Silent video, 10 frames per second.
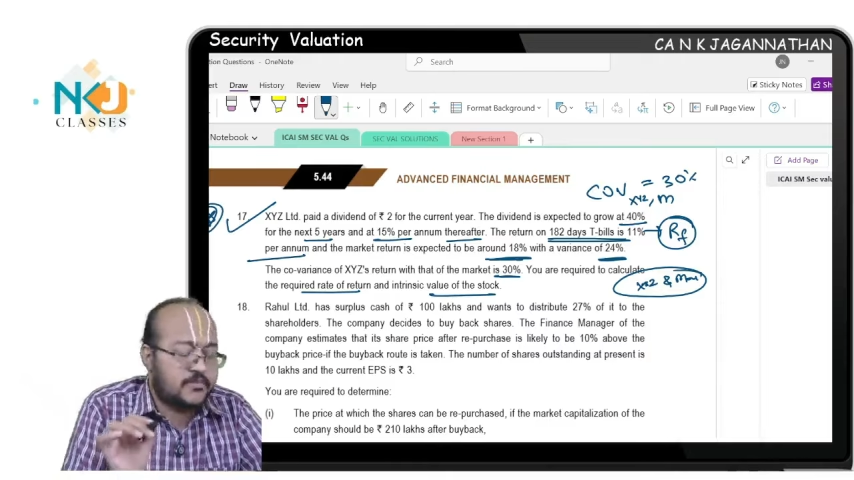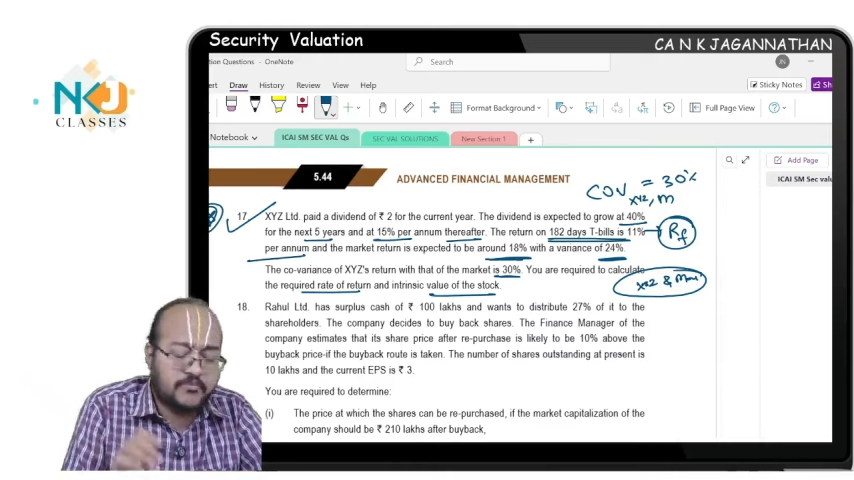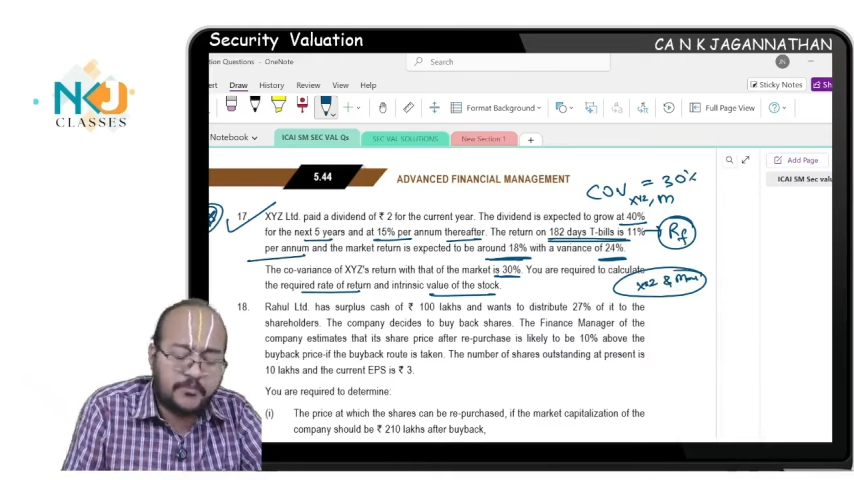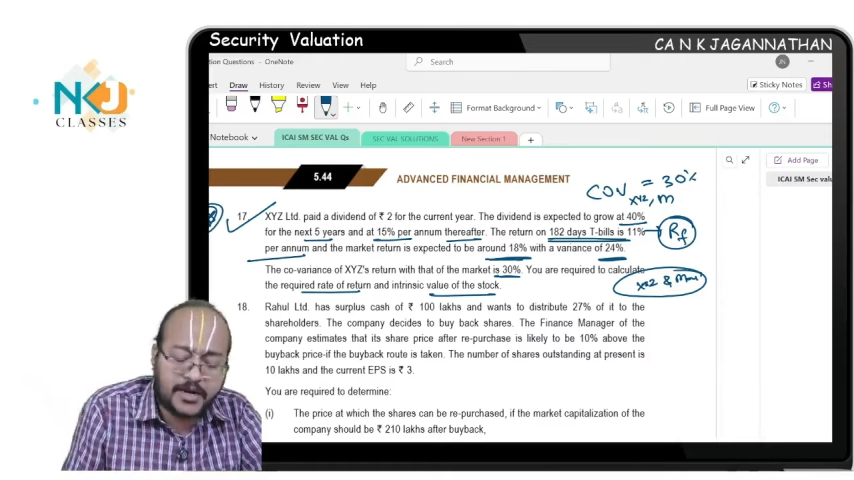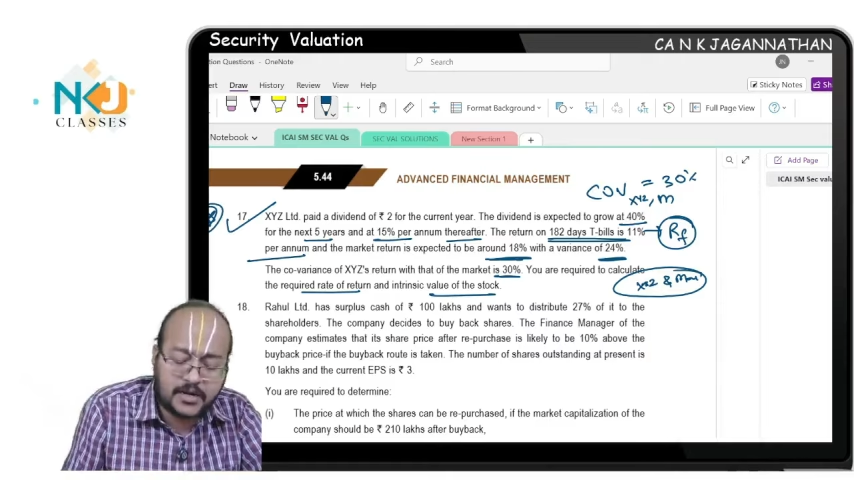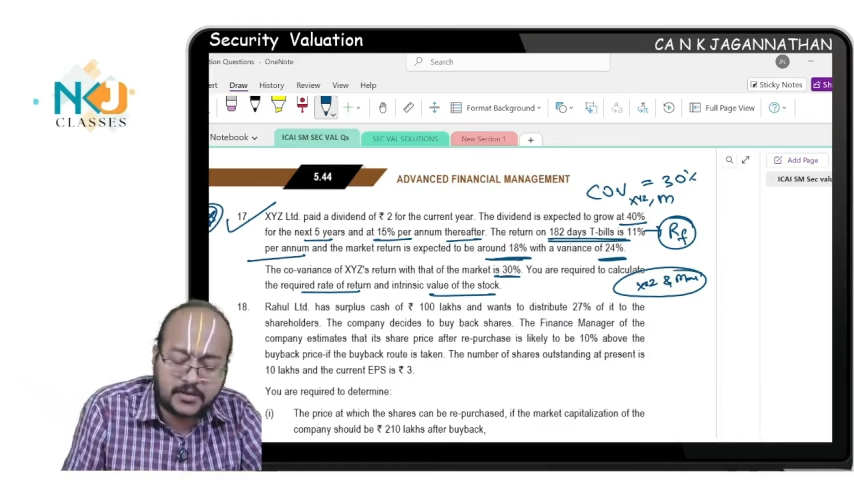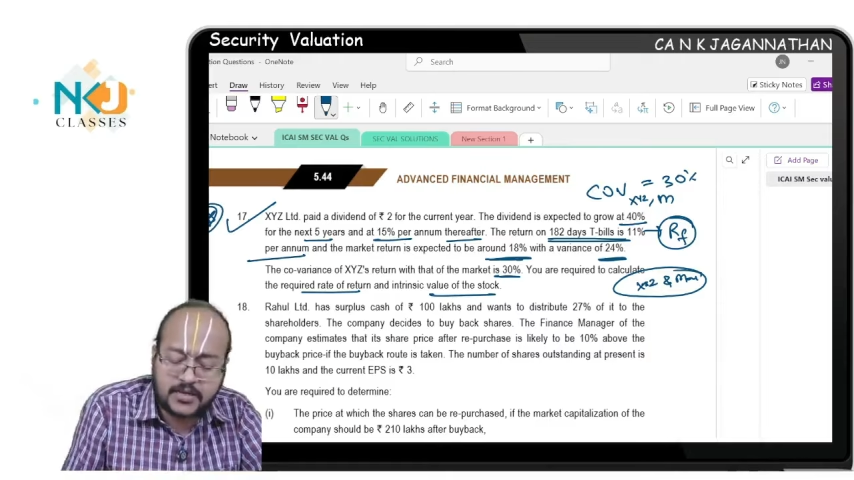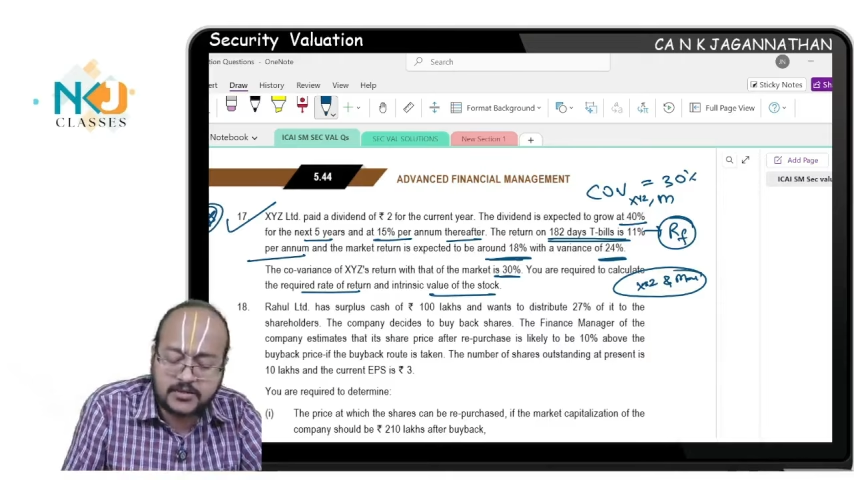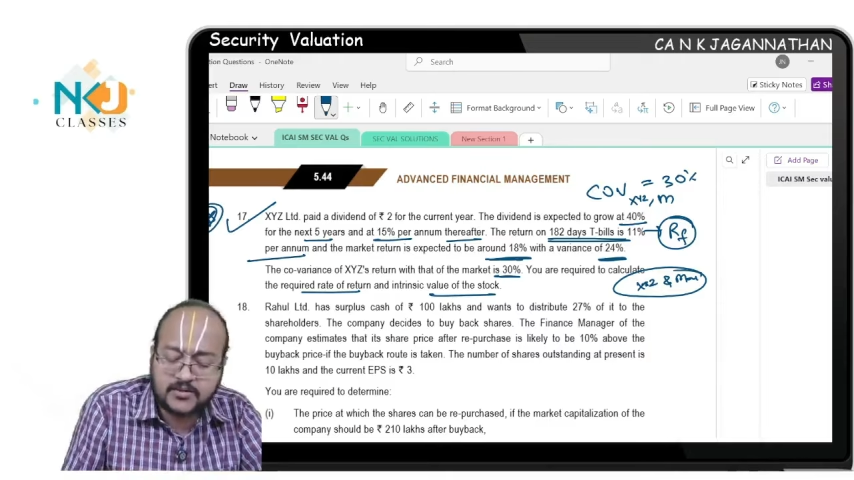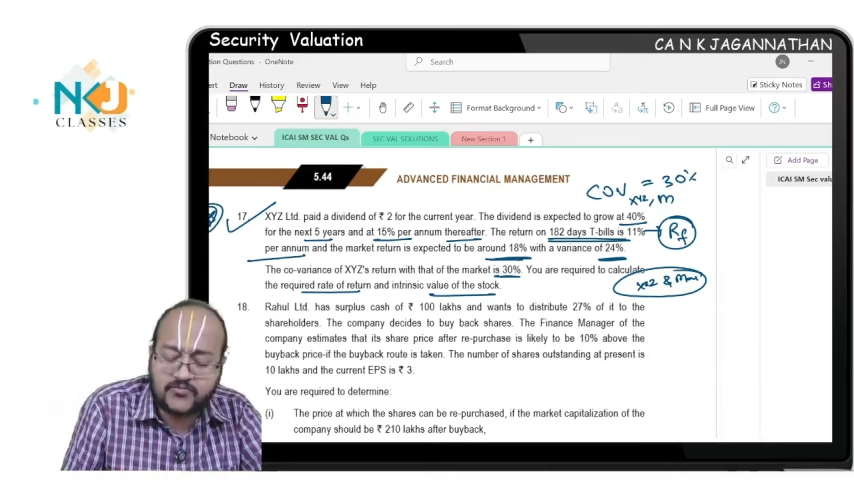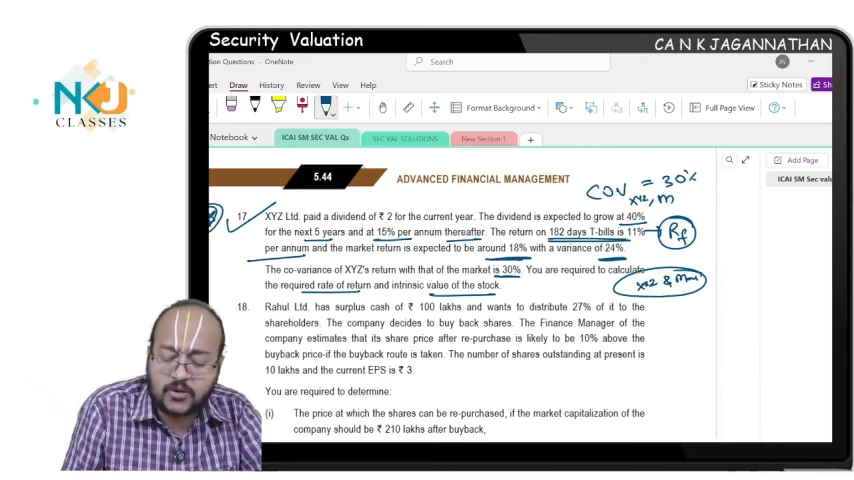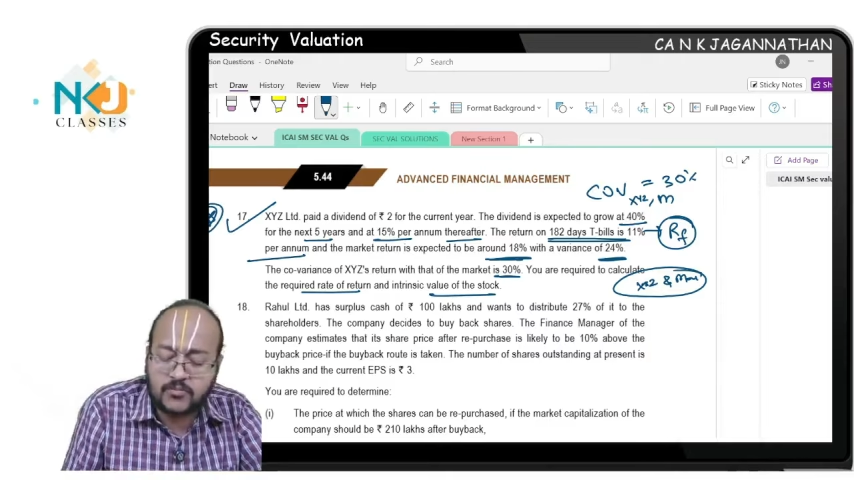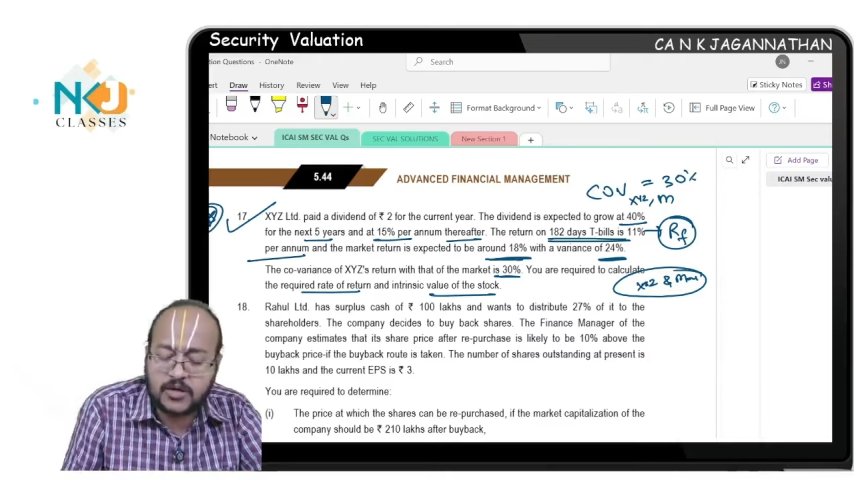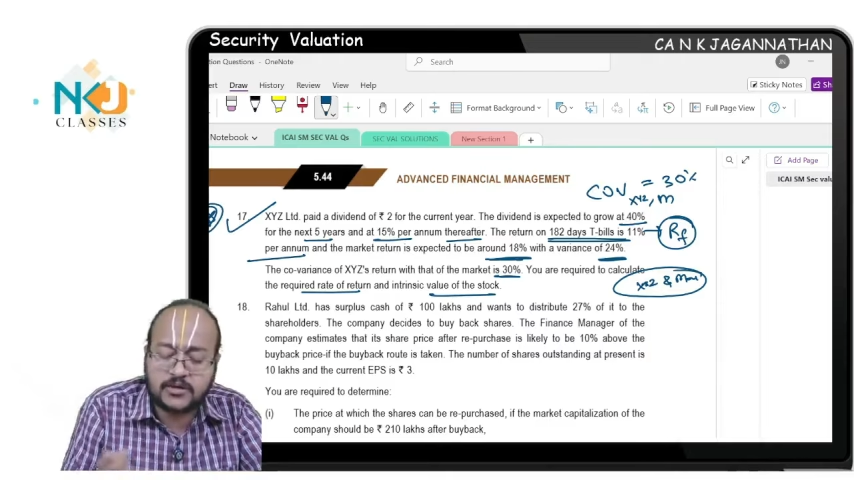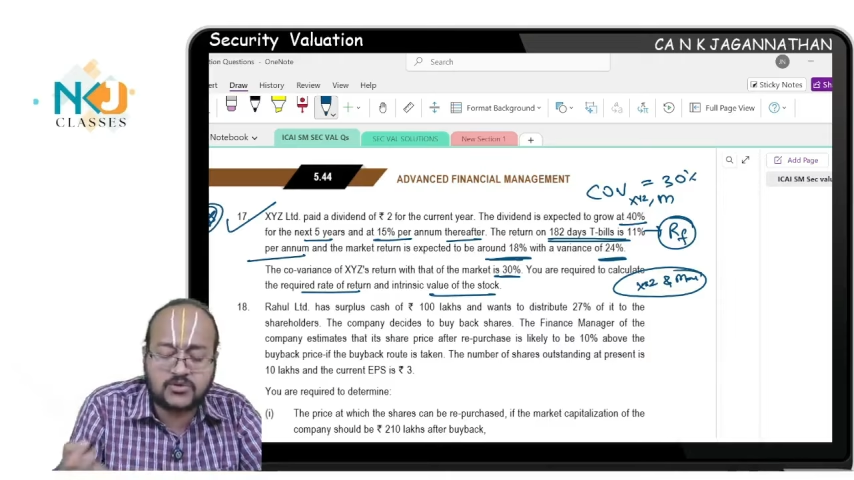Beta, there is a
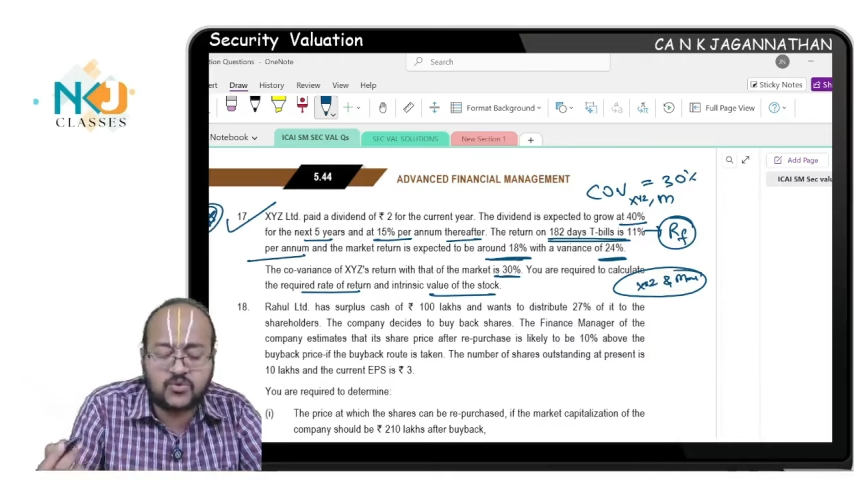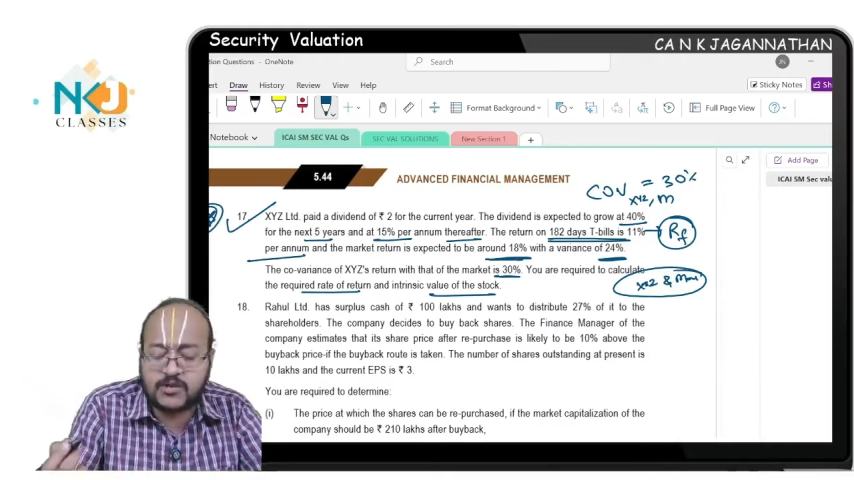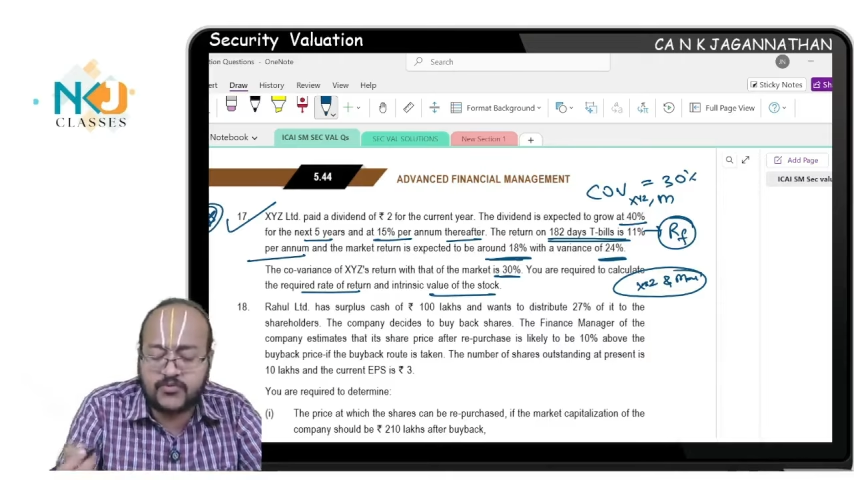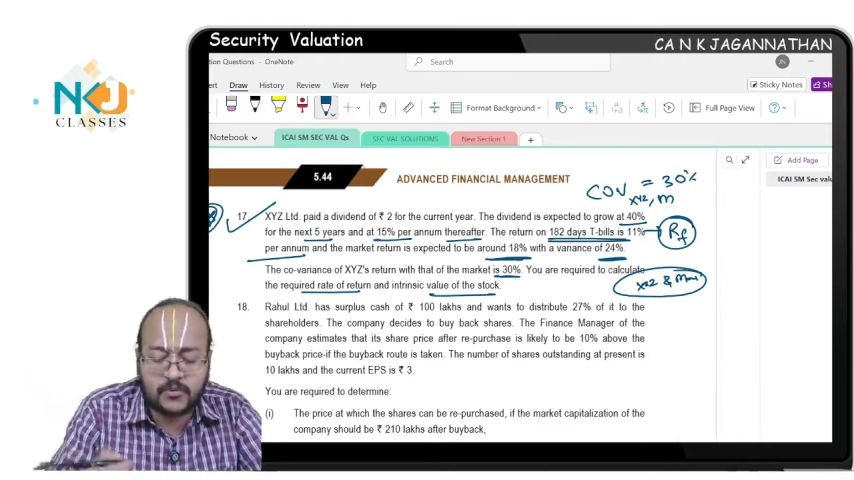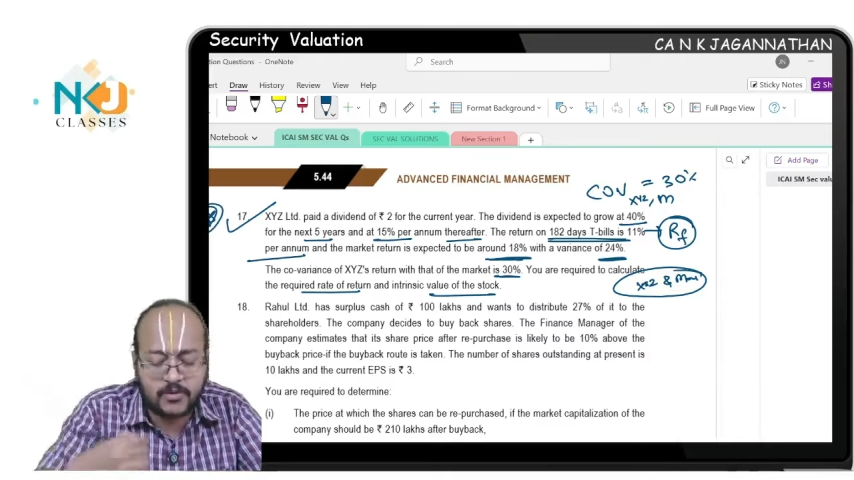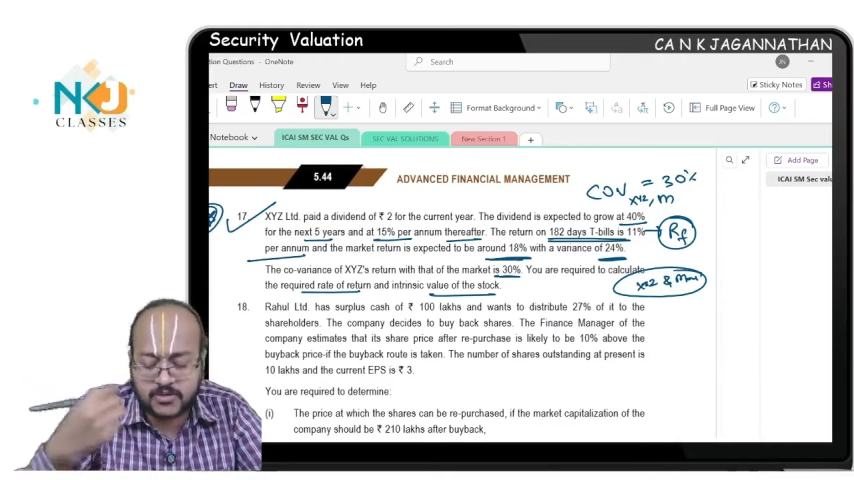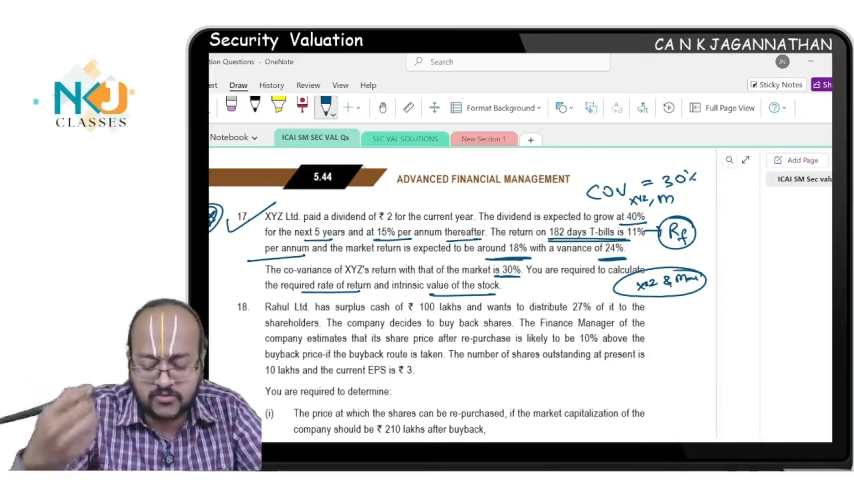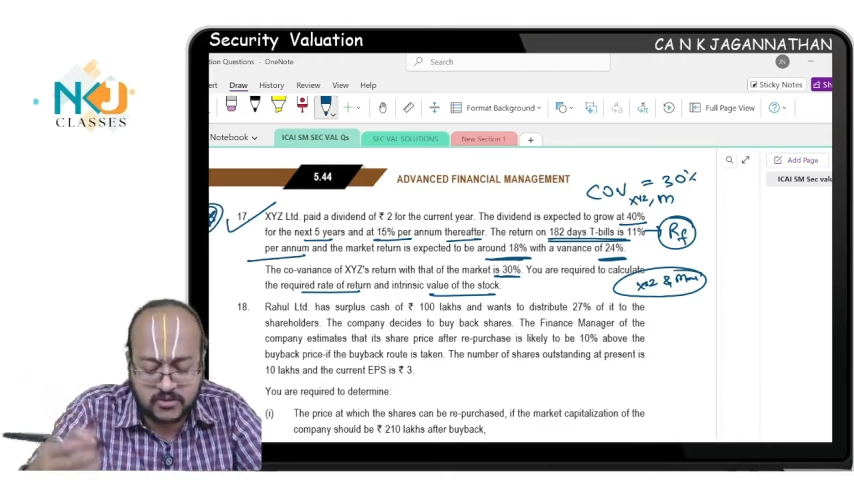formula. There are so many formulas which